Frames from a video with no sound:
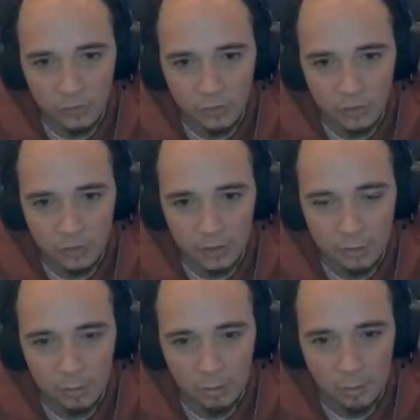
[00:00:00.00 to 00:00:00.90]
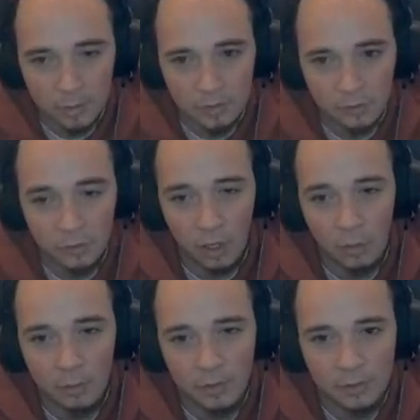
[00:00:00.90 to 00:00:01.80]
of the 3 probably to start
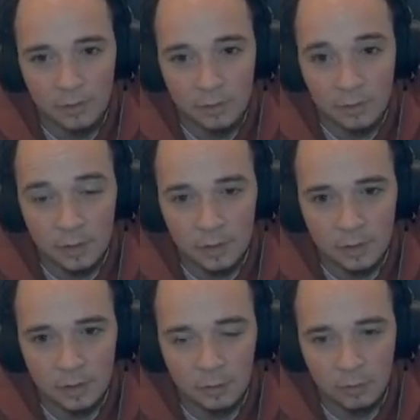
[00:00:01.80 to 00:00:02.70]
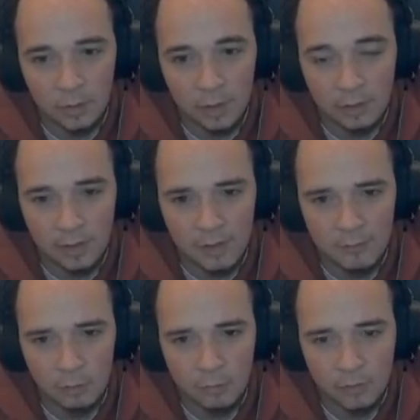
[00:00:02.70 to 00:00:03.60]
with. Don't the left
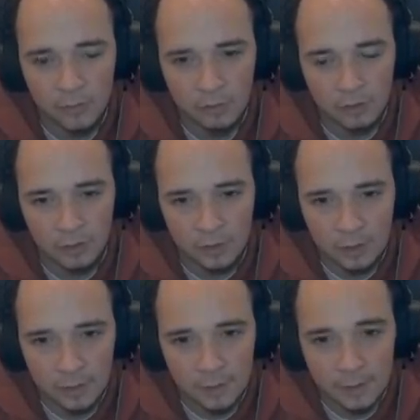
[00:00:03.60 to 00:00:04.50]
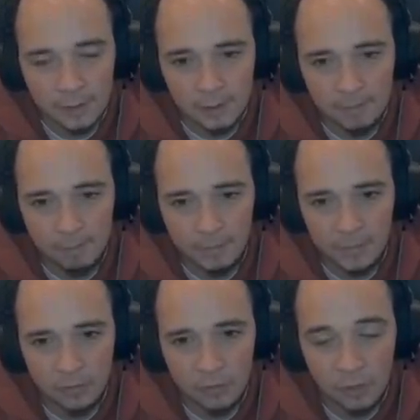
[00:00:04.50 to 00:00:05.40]
wolf first, sorry.
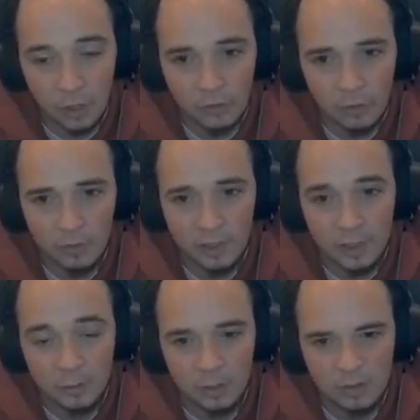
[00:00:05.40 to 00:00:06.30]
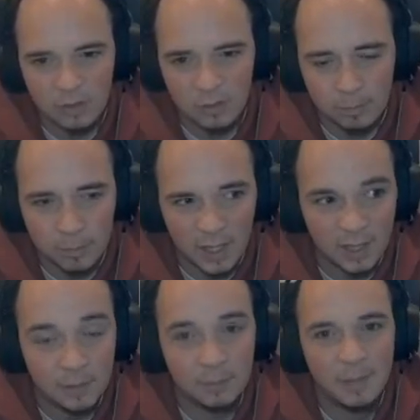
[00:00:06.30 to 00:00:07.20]
If she starts over there, but
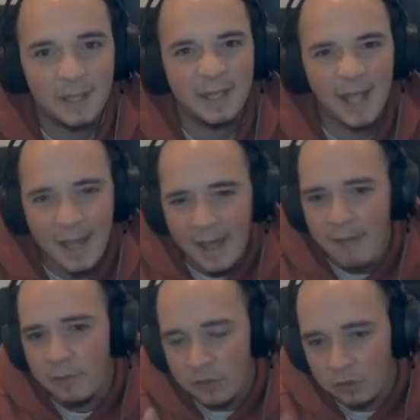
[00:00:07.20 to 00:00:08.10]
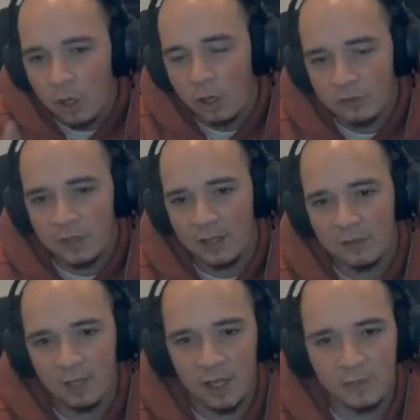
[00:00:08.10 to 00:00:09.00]
barely ever starts that
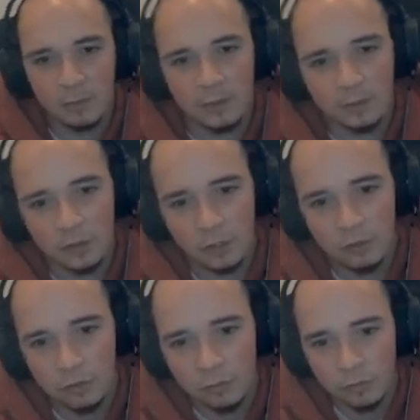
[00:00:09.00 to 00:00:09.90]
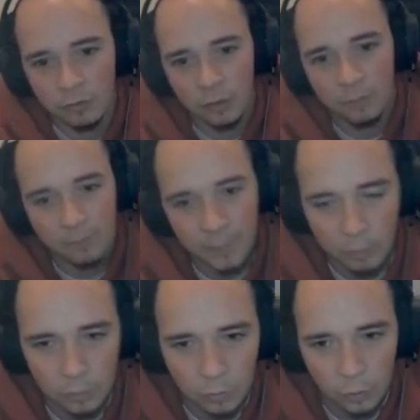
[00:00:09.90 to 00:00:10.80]
side when you start shooting, so I
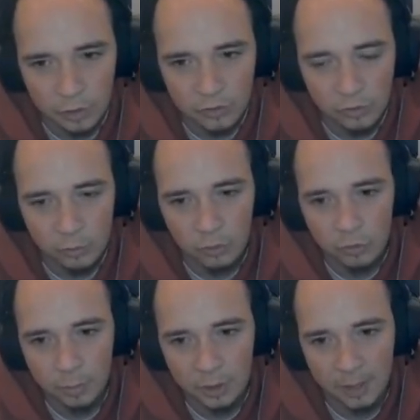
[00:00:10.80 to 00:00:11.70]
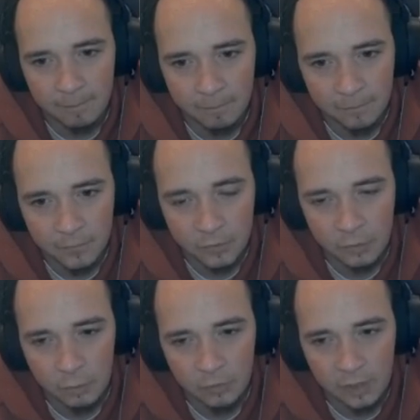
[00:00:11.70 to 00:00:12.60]
wouldn't worry too much. But yeah, just
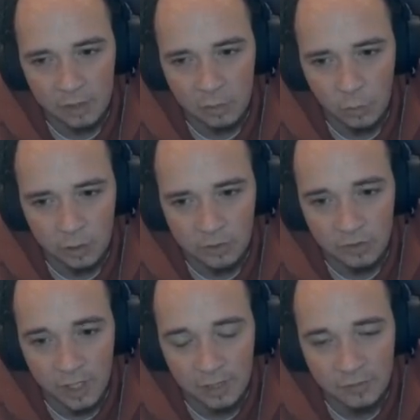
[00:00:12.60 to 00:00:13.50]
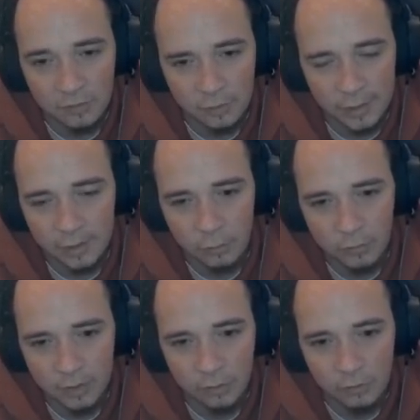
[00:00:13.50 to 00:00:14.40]
go and stand on one of the sides and you'll get those
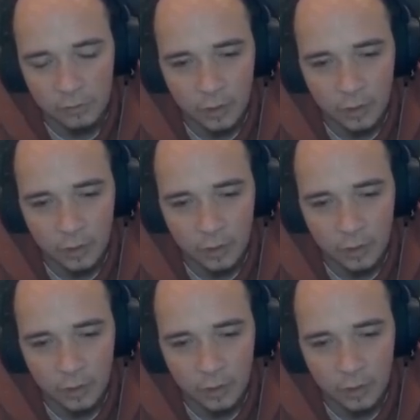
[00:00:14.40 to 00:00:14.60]
kills